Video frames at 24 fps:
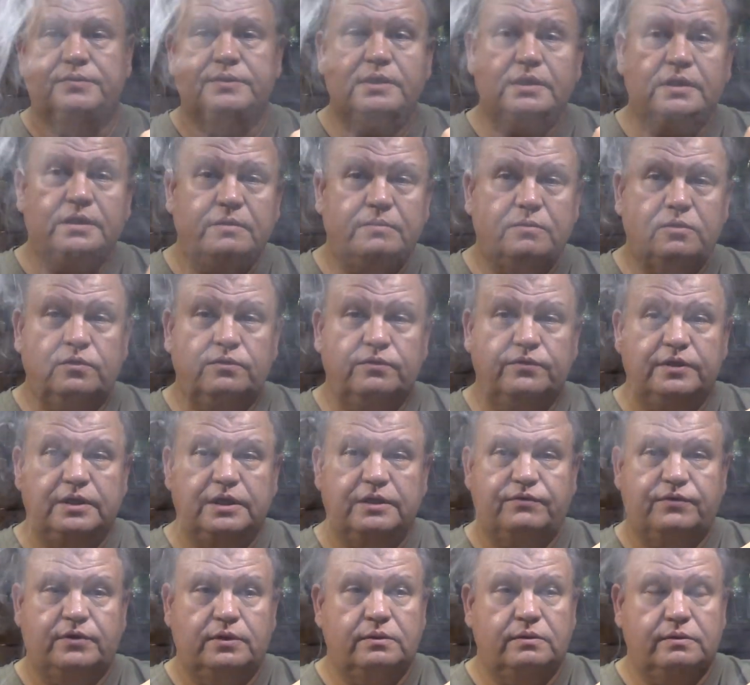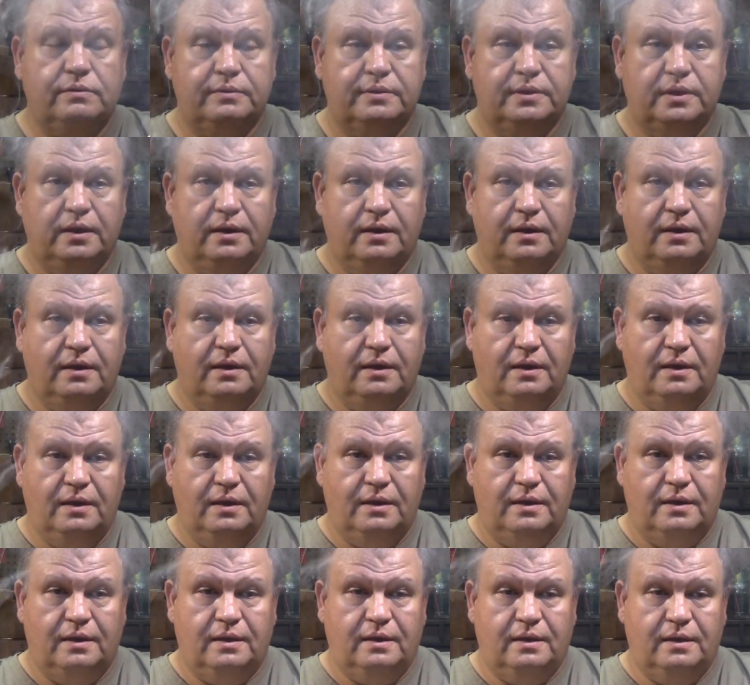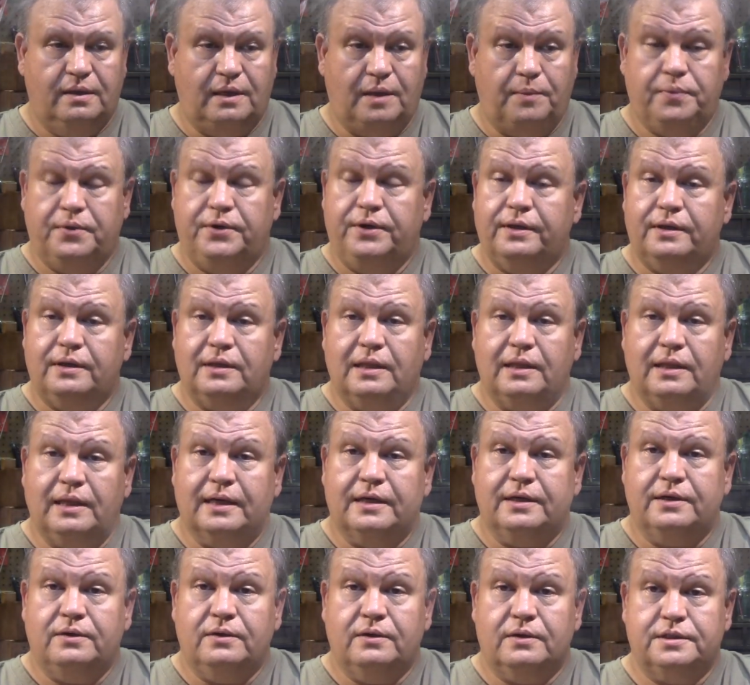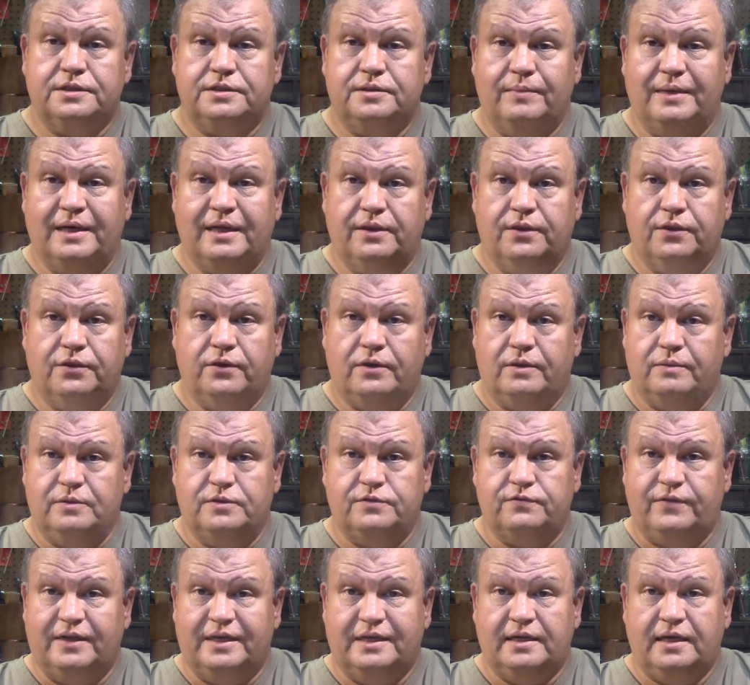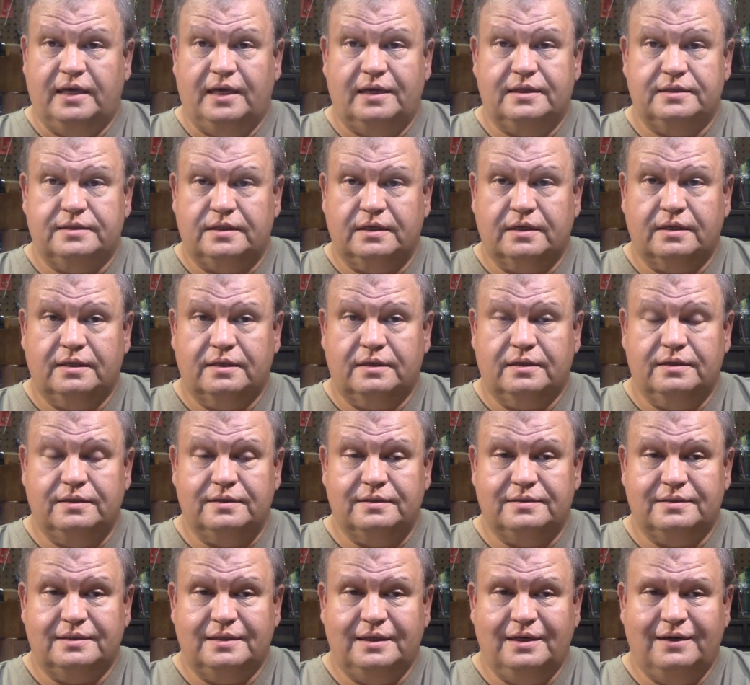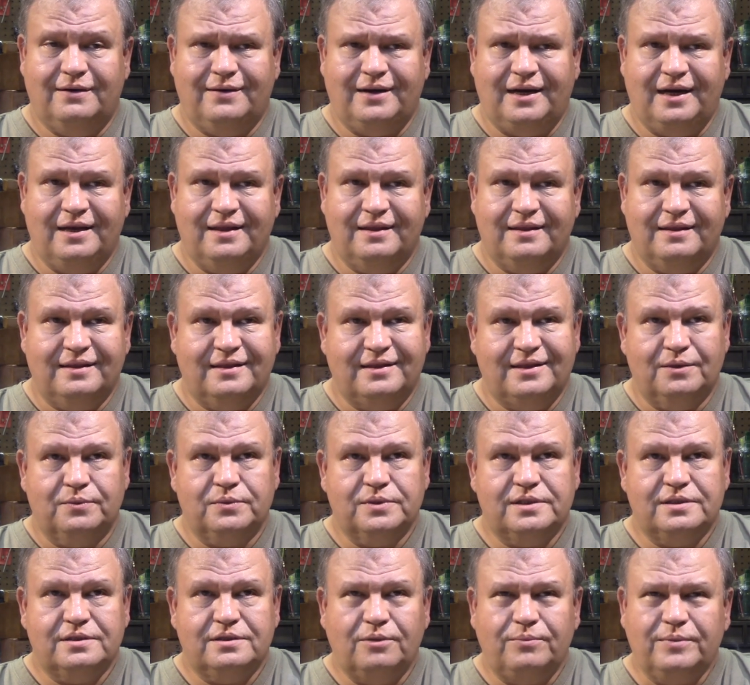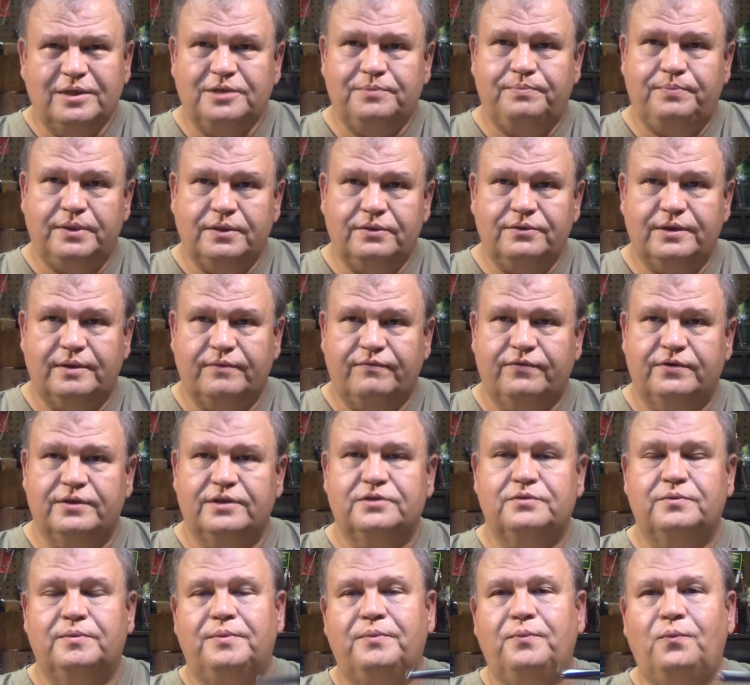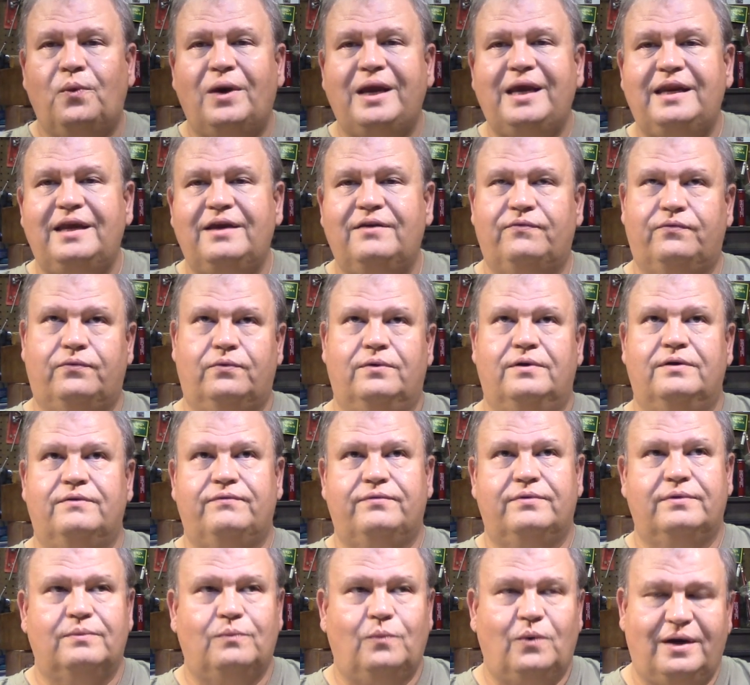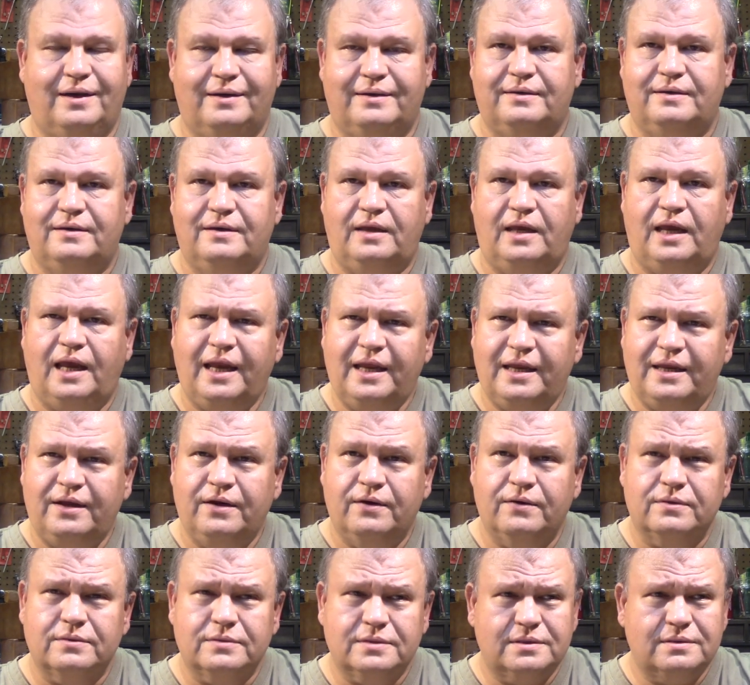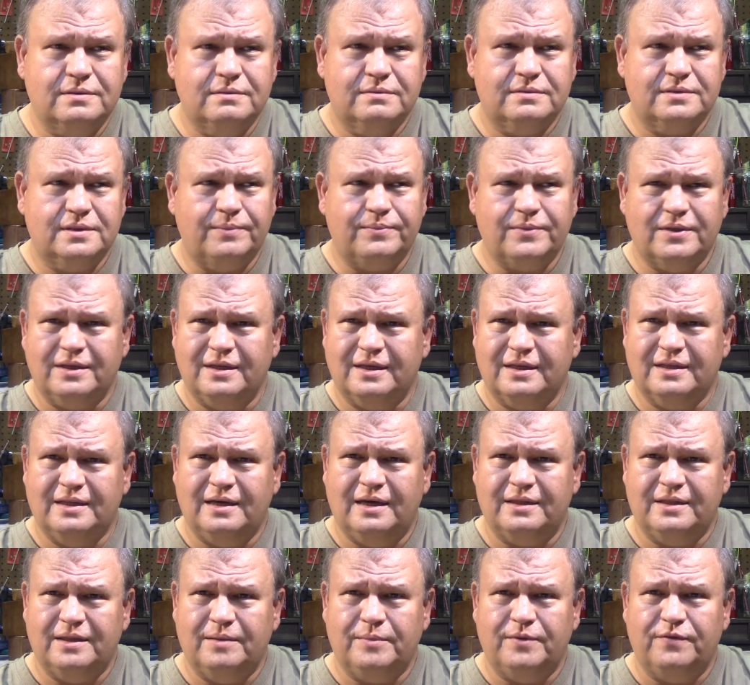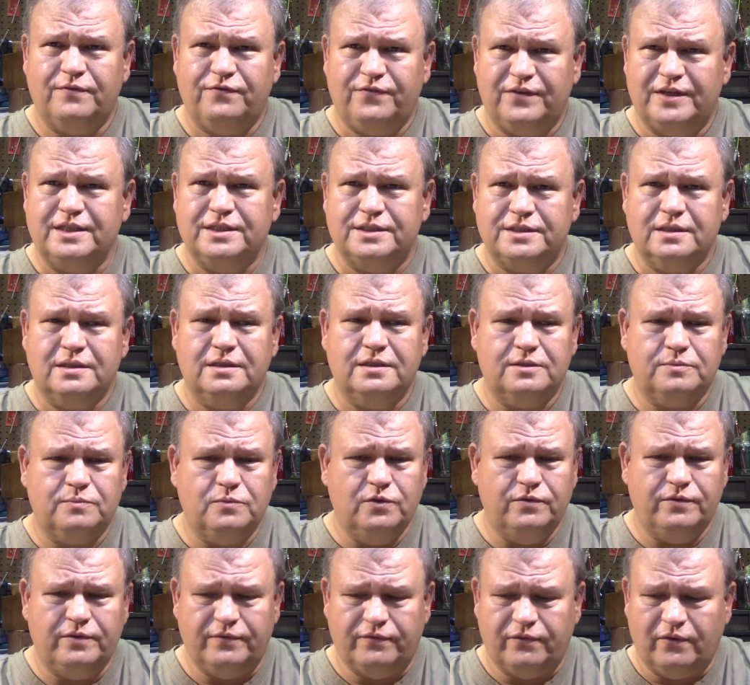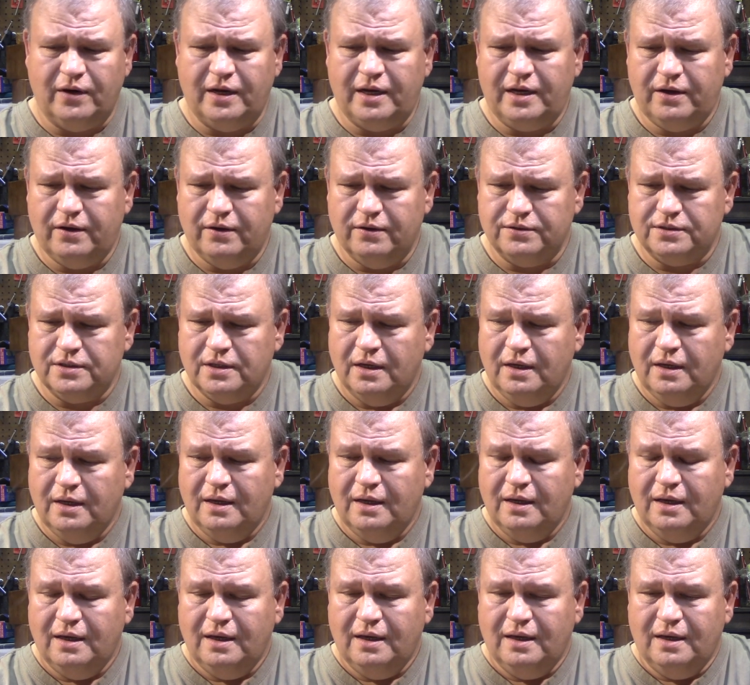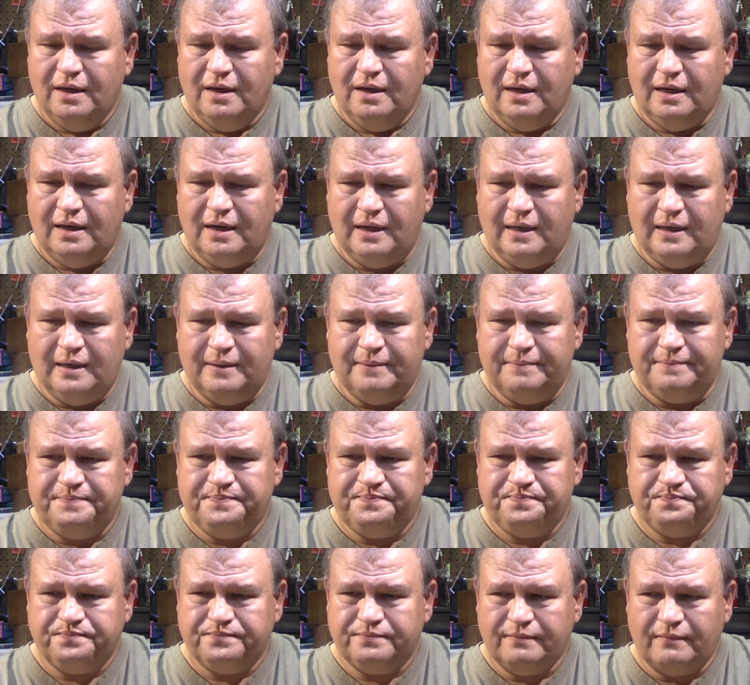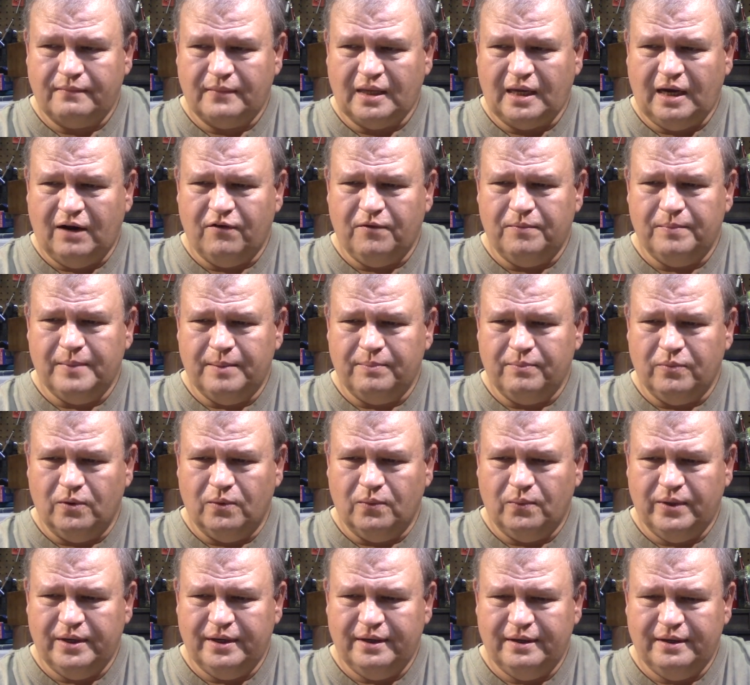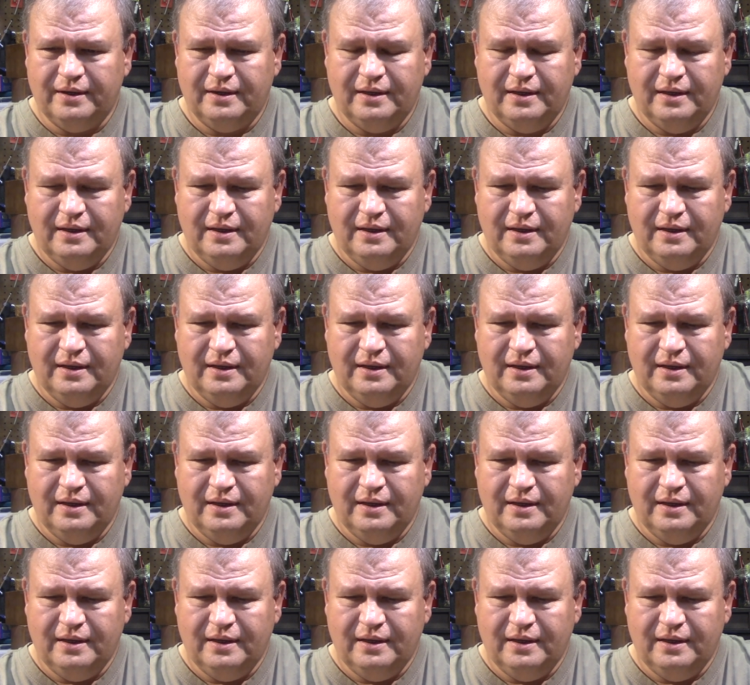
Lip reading: seen the movie, I'd particularly like to talk to somebody that thought it was fantastic, because, you know, there was so much buildup for this. We've been waiting for it for, what, 8 years? Something like that? They've been finishing this movie for 8 years? I remember when